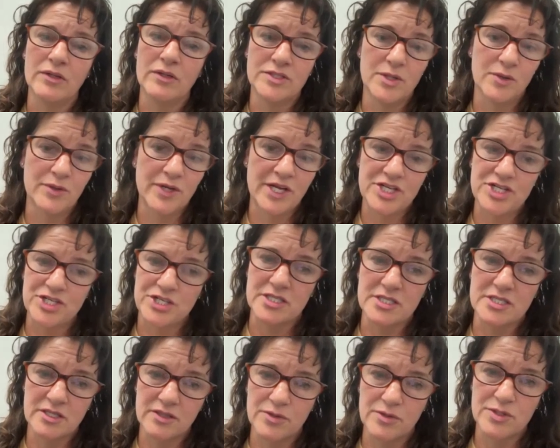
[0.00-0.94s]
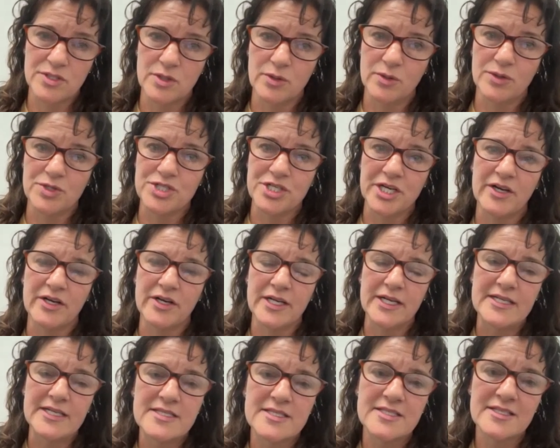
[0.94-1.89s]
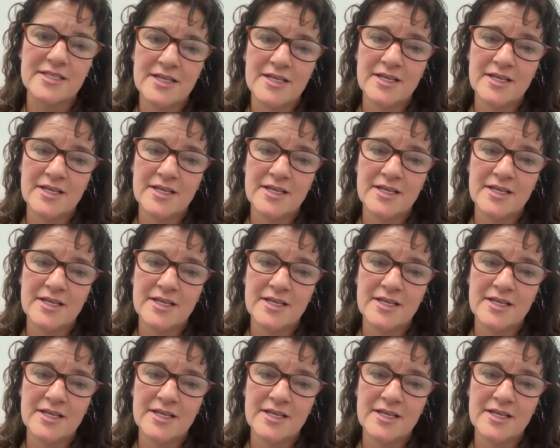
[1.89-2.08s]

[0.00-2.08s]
donations to those local charities.